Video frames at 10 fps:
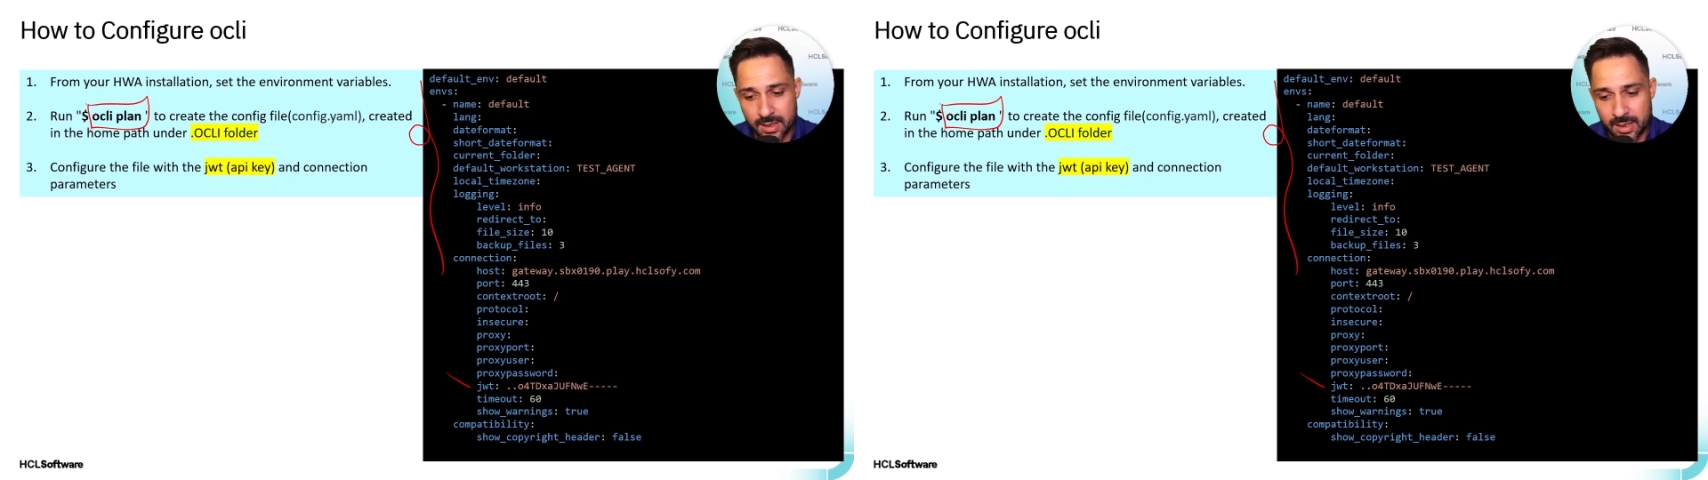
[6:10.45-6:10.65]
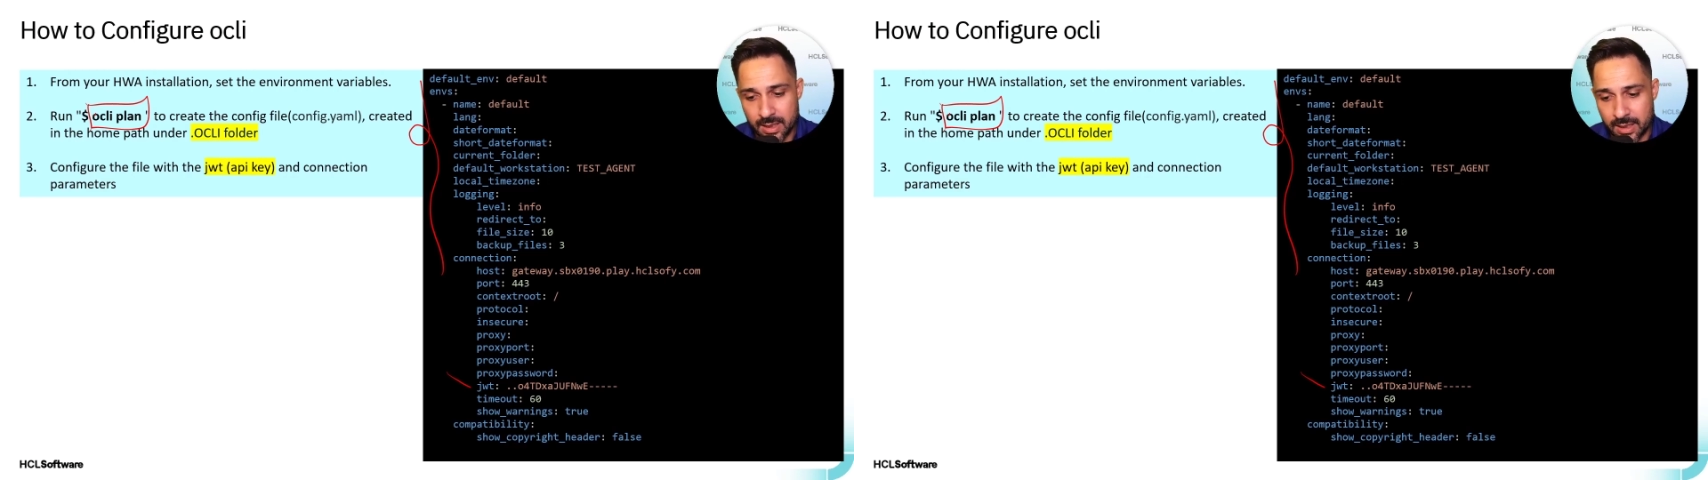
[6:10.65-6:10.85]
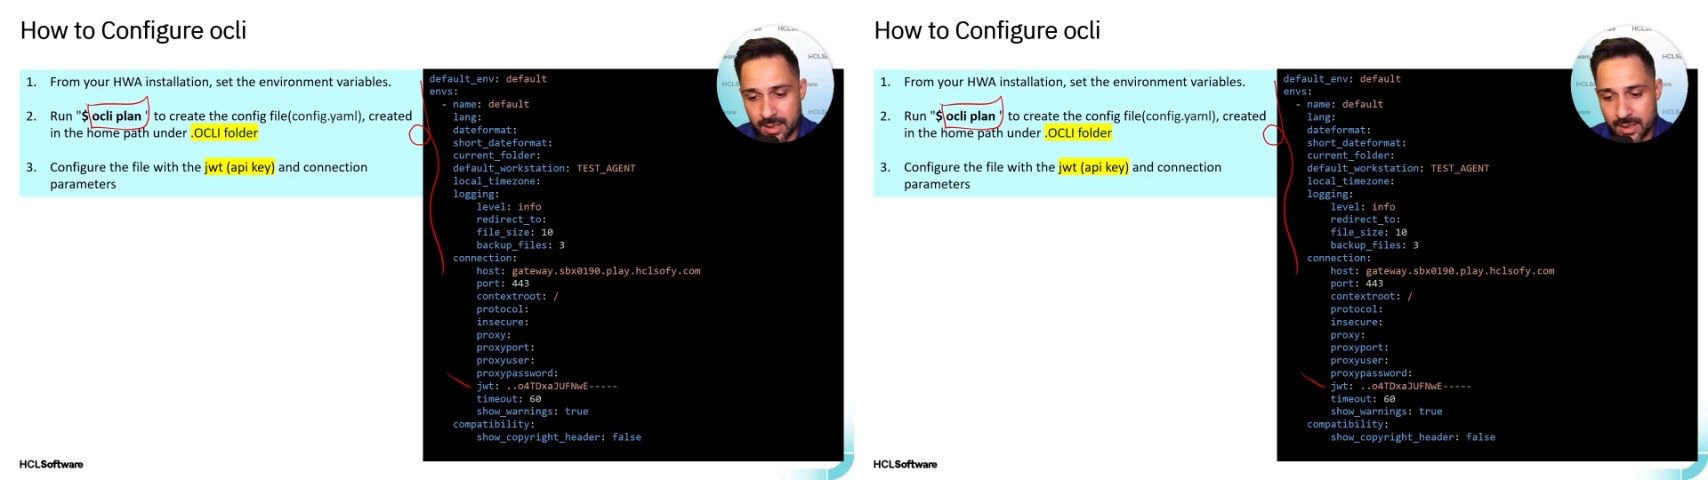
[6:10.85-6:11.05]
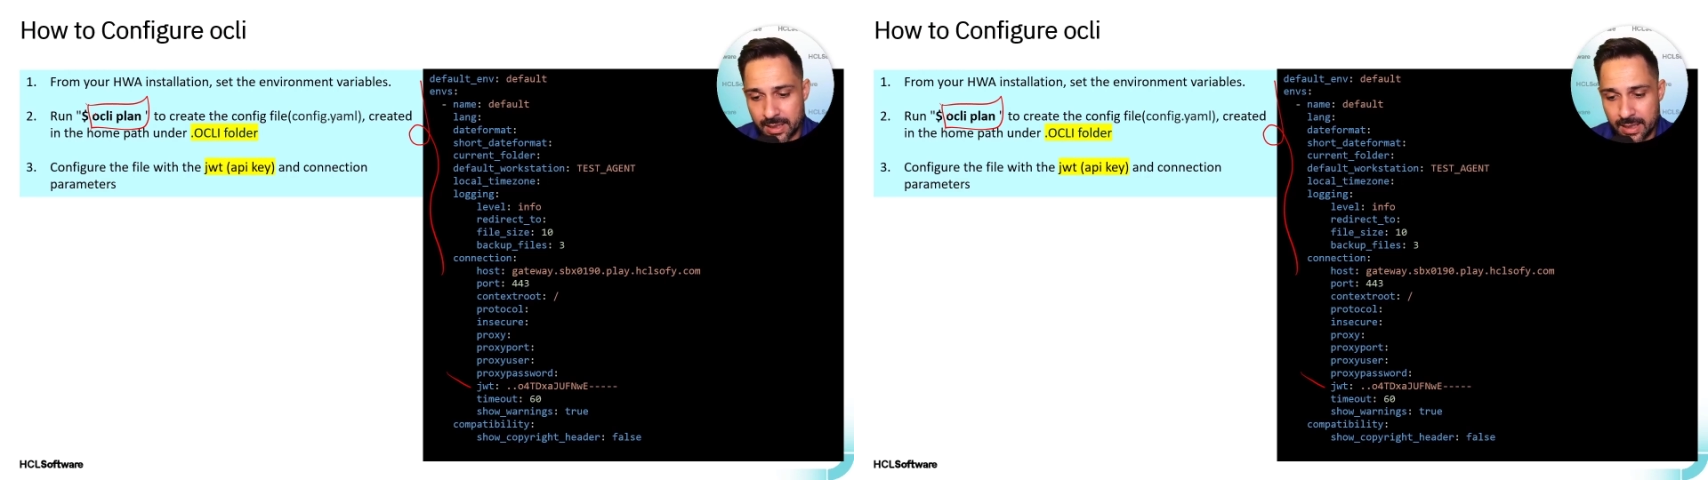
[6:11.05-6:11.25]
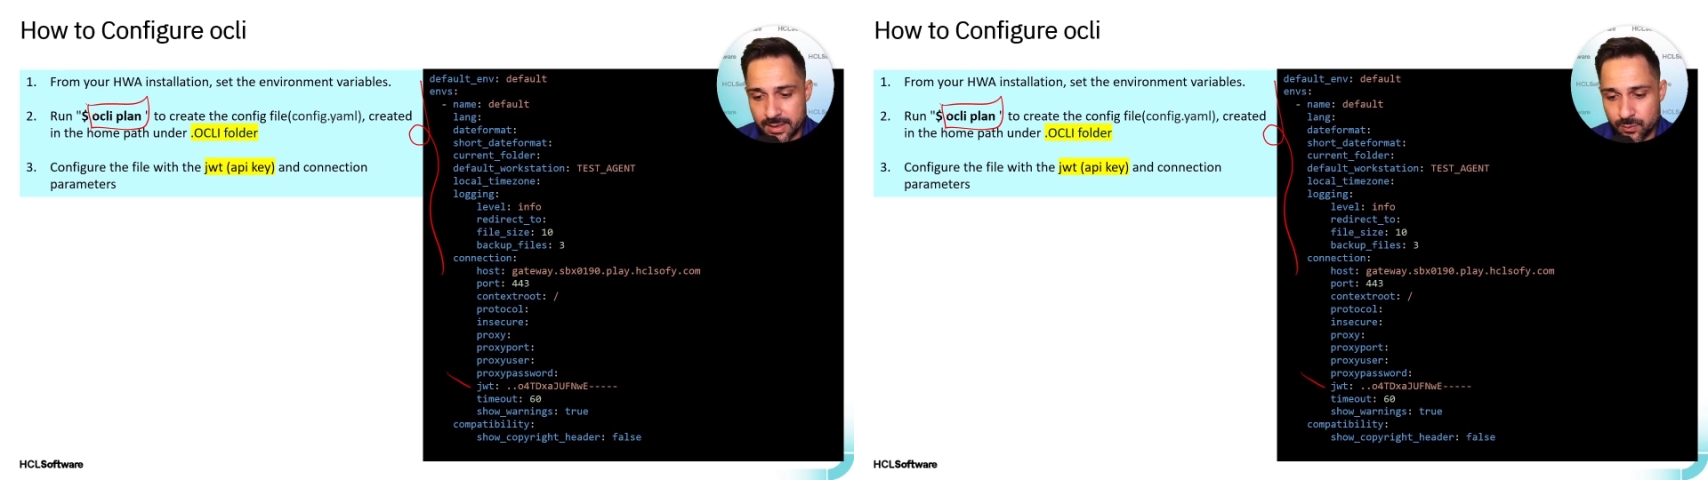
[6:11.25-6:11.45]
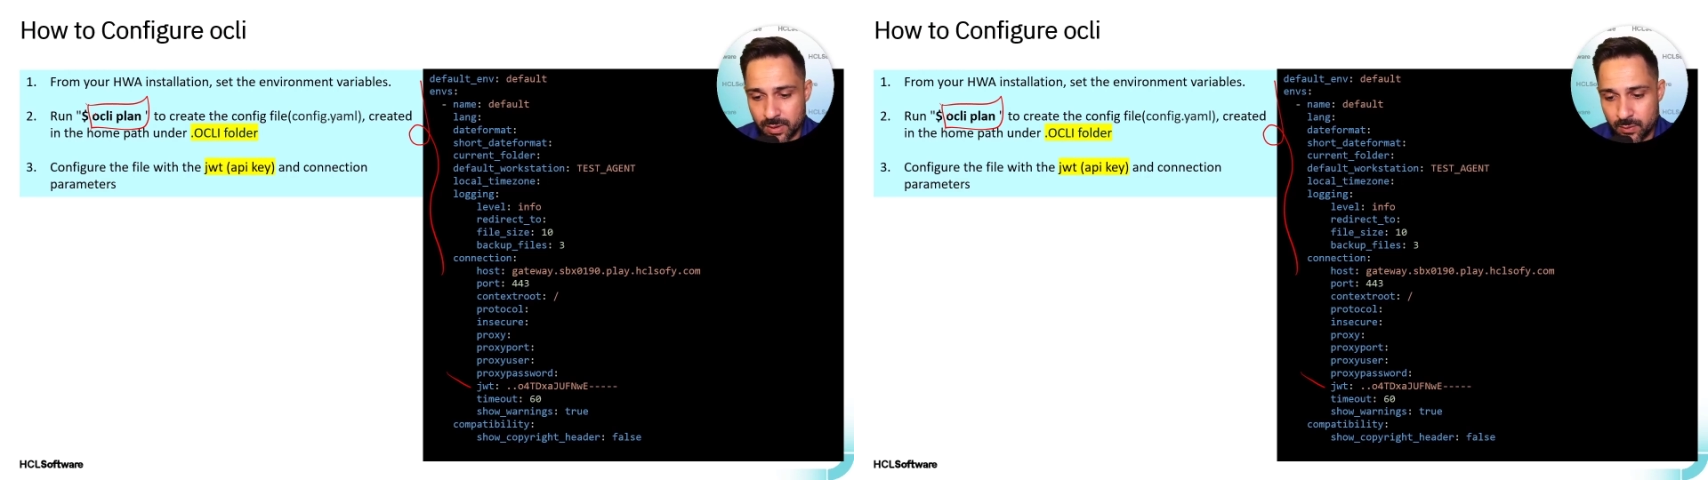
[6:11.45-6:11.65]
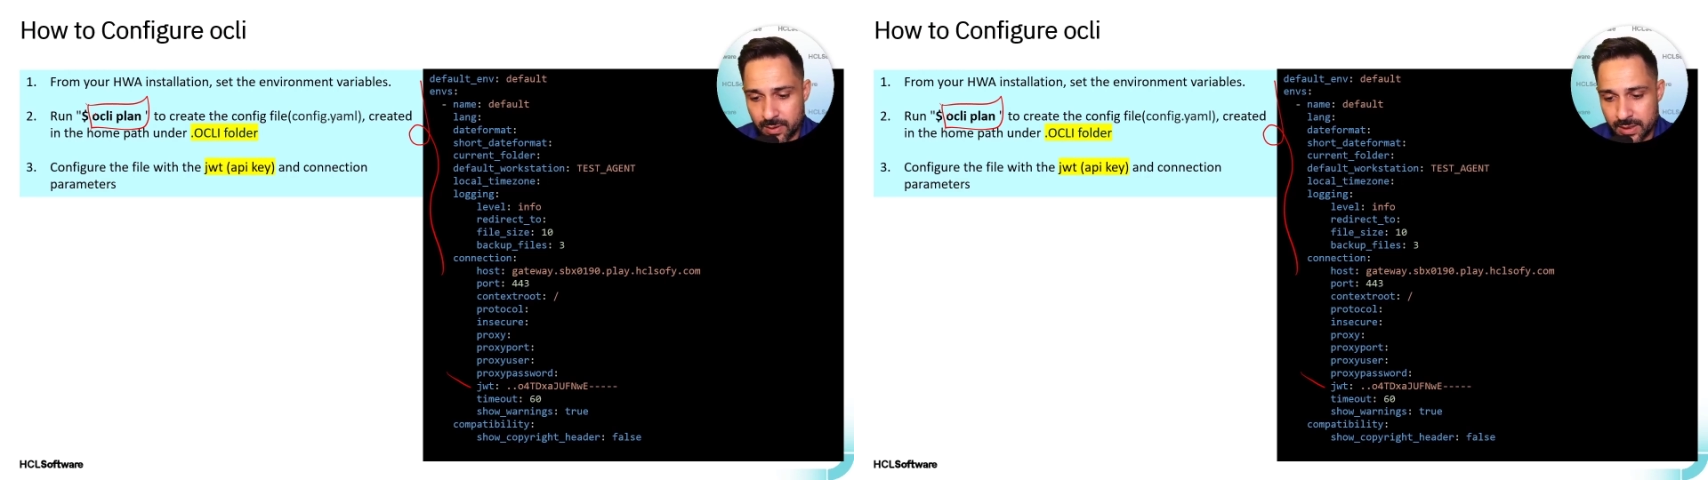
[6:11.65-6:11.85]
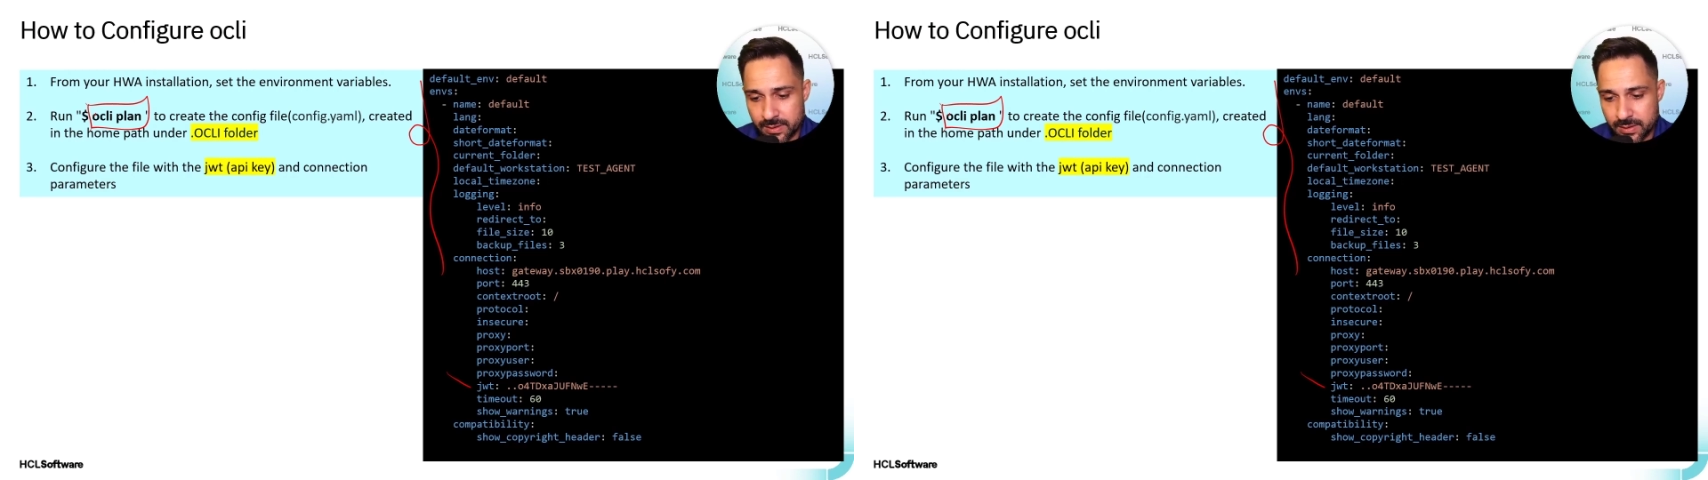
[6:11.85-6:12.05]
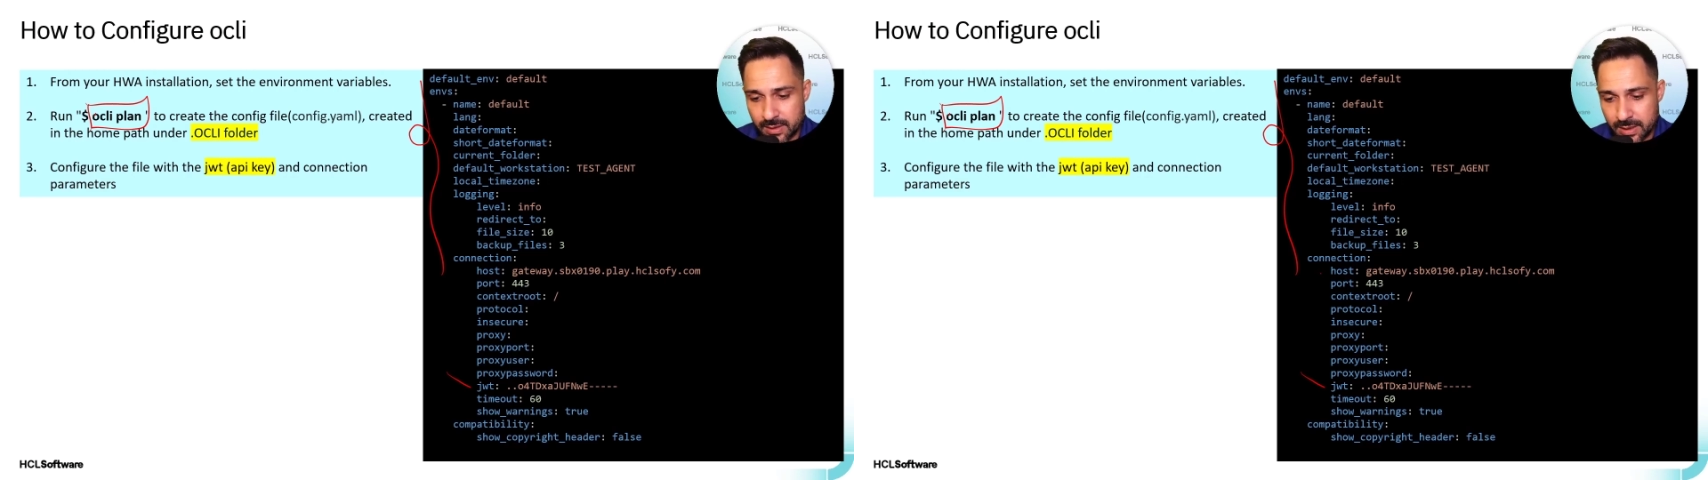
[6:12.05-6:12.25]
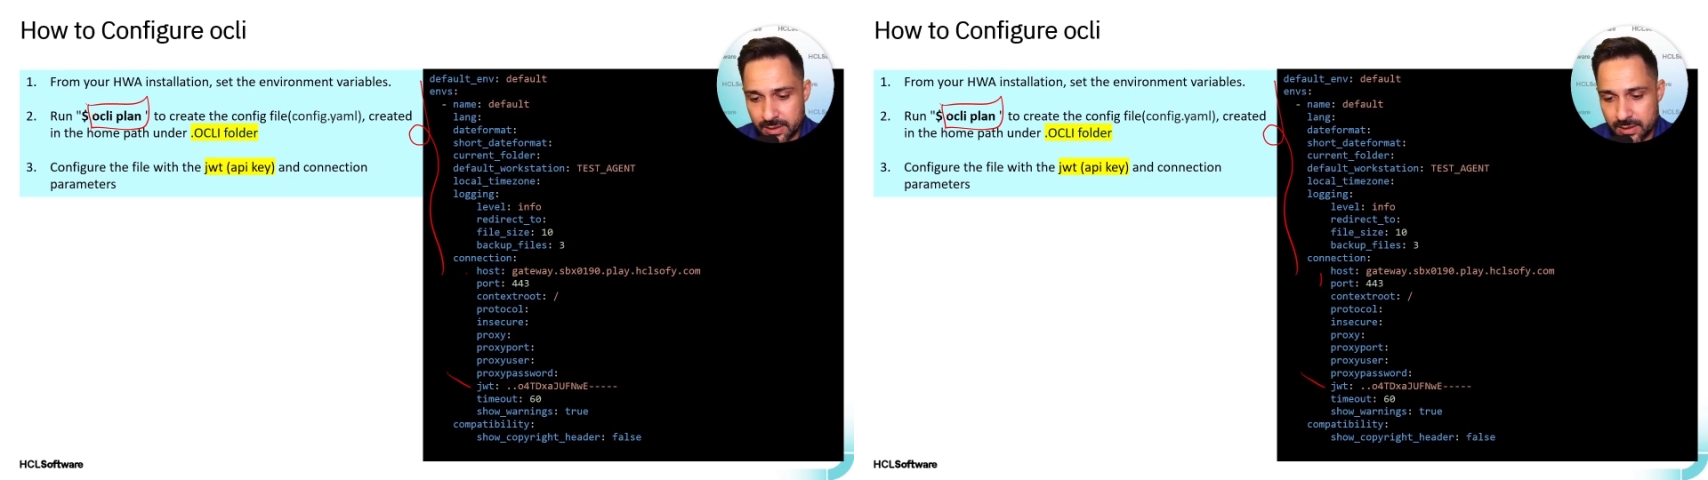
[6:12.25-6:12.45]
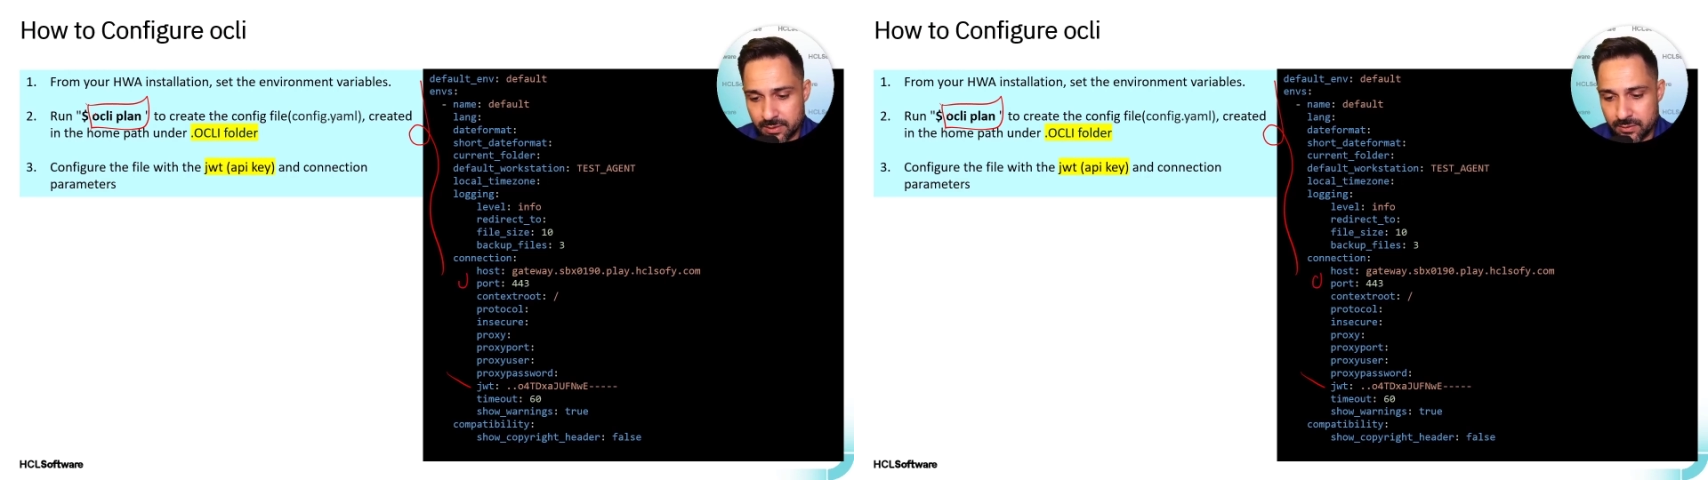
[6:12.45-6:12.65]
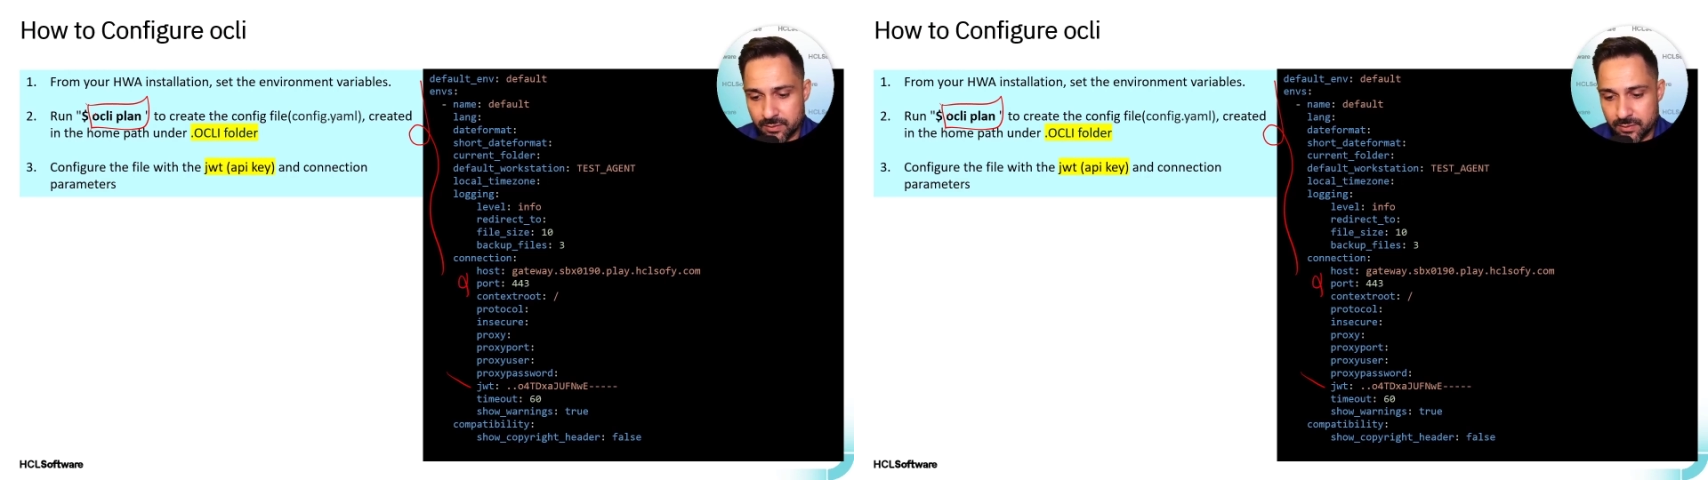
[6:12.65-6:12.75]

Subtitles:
as well as I need